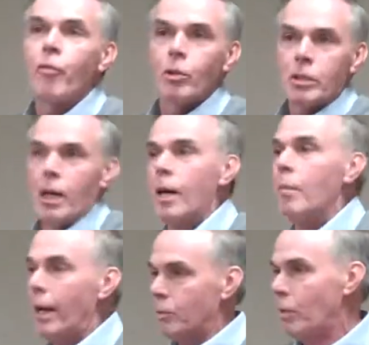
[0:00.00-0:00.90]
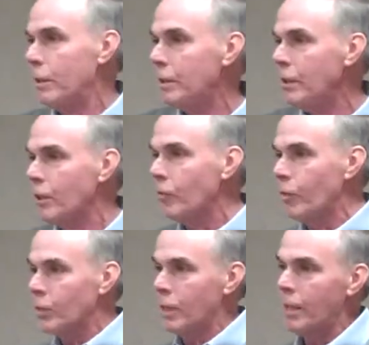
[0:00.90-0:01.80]
full-time as well as teaching
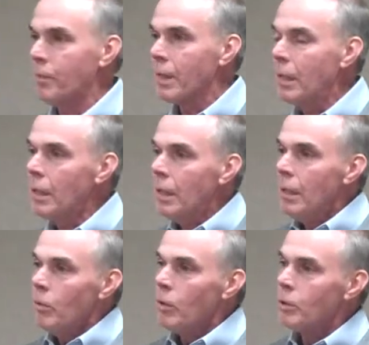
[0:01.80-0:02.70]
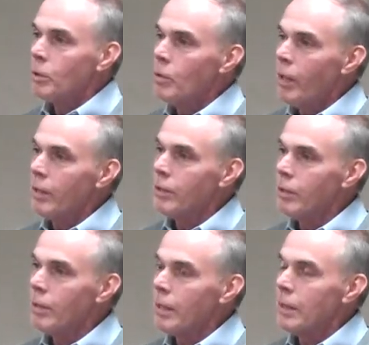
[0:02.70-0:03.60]
full-time, which was quite a
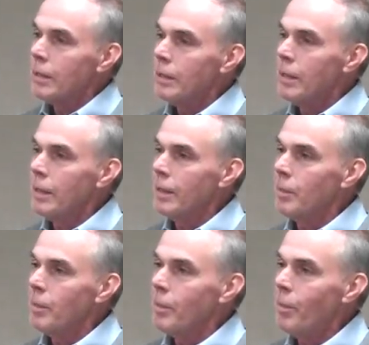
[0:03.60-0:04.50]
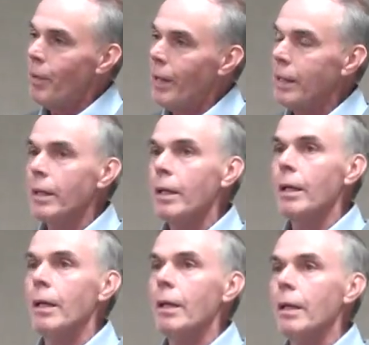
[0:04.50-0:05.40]
chore. But
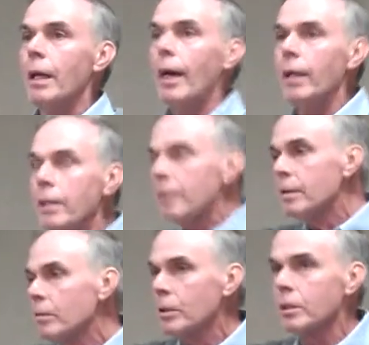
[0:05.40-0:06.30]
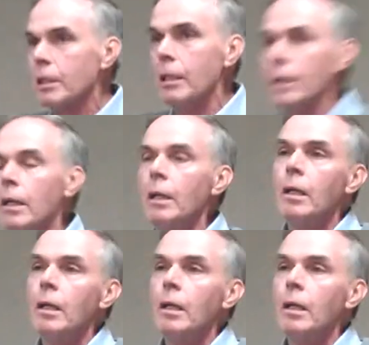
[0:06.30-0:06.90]
Helen was the